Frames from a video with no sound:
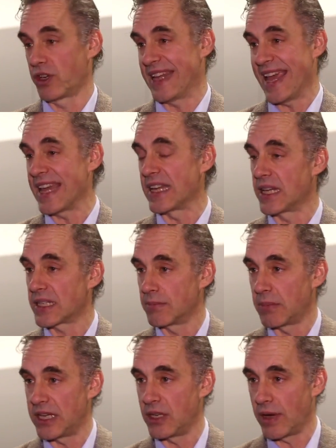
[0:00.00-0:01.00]
or 10,
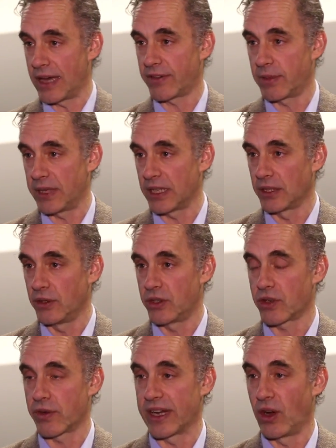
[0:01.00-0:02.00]
doesn't mean you have to be a
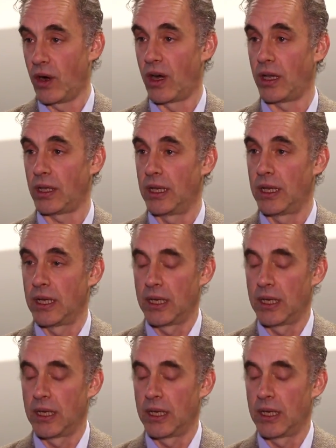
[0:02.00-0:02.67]
loser in all.